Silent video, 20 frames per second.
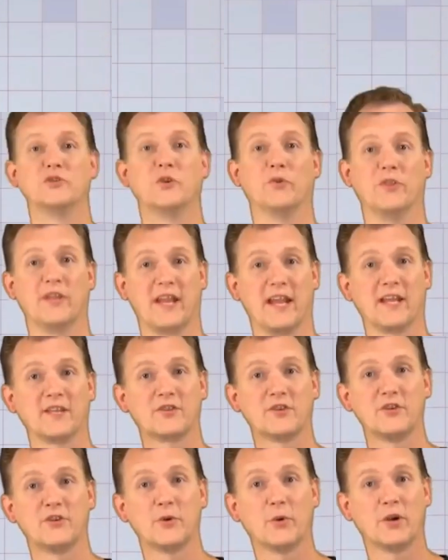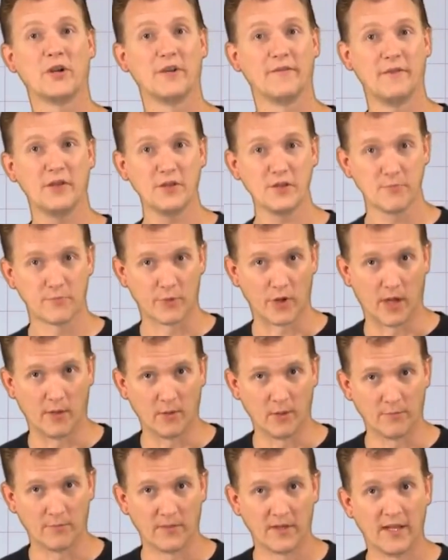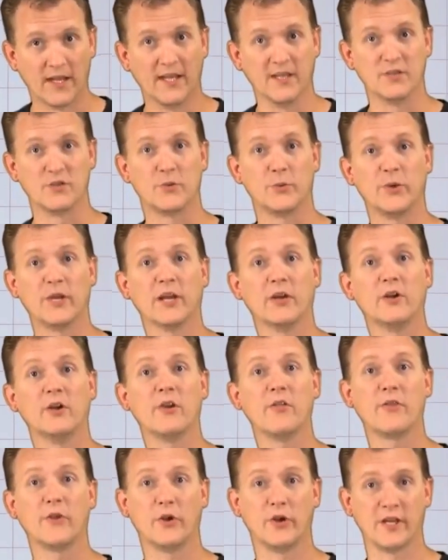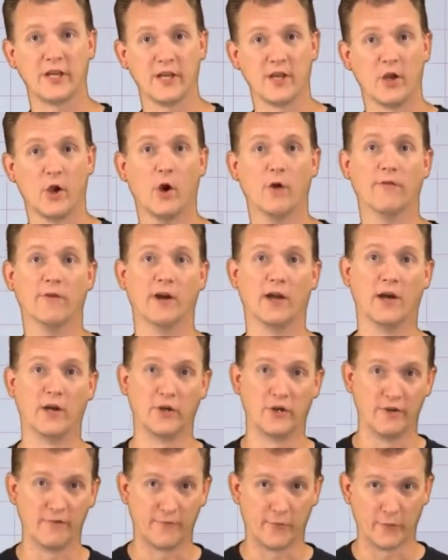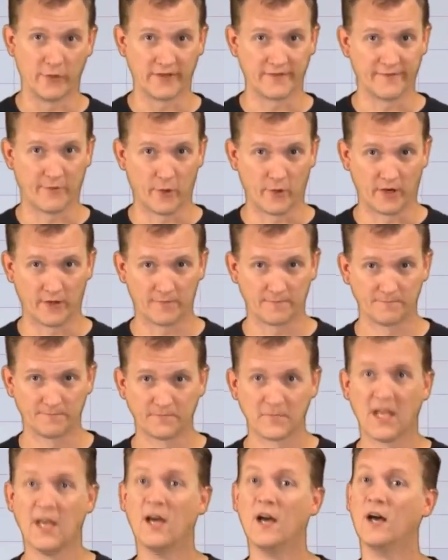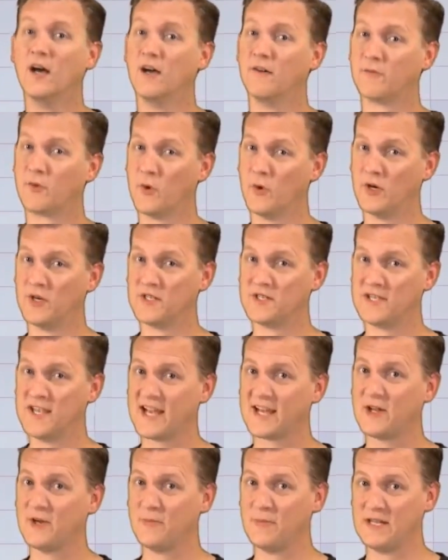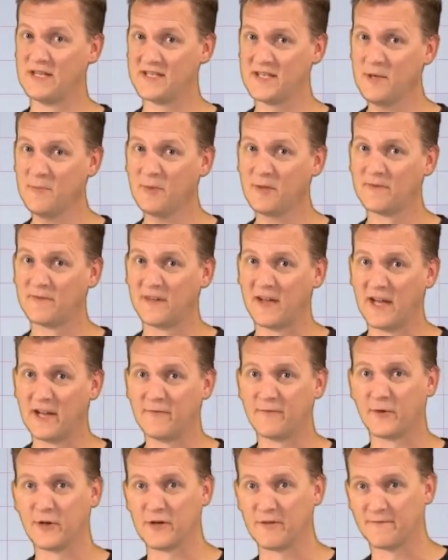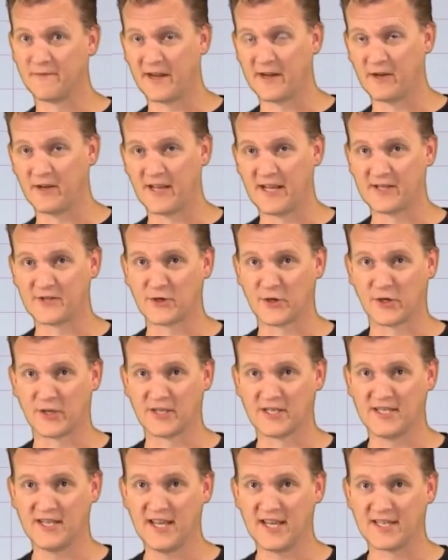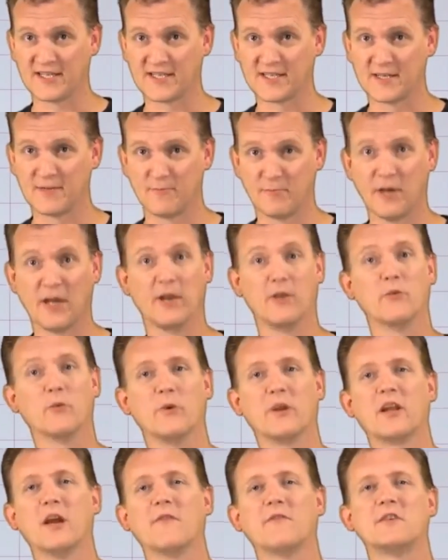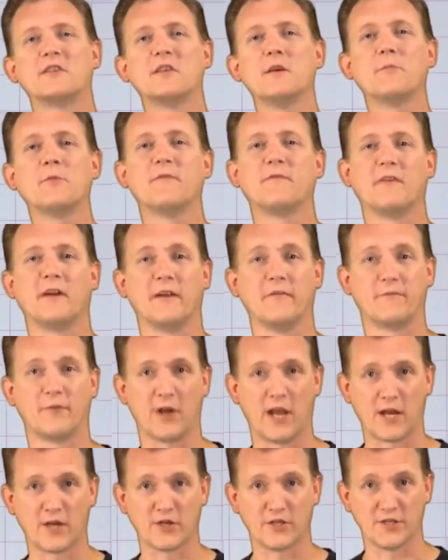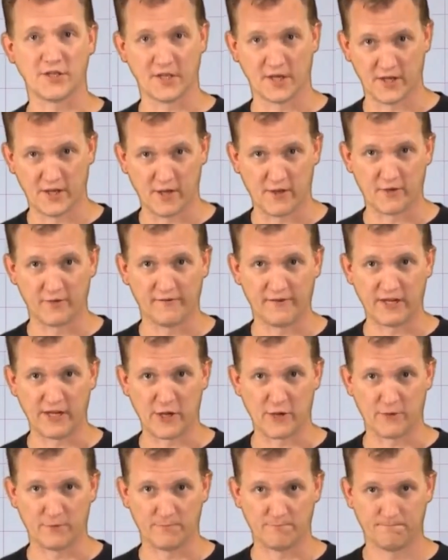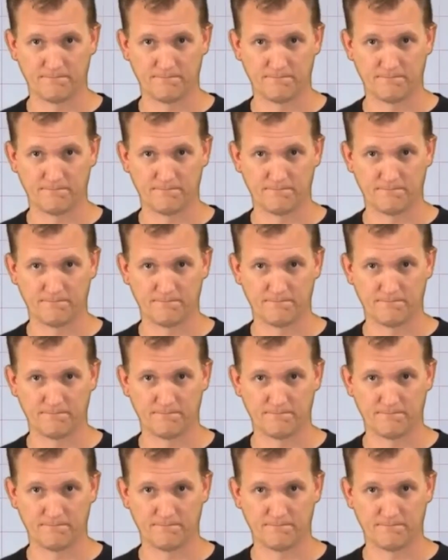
So the answer to our division problem is 330 over 144. Of course, that could be simplified for your final answer on a test, but we cover simplifying fractions in another video.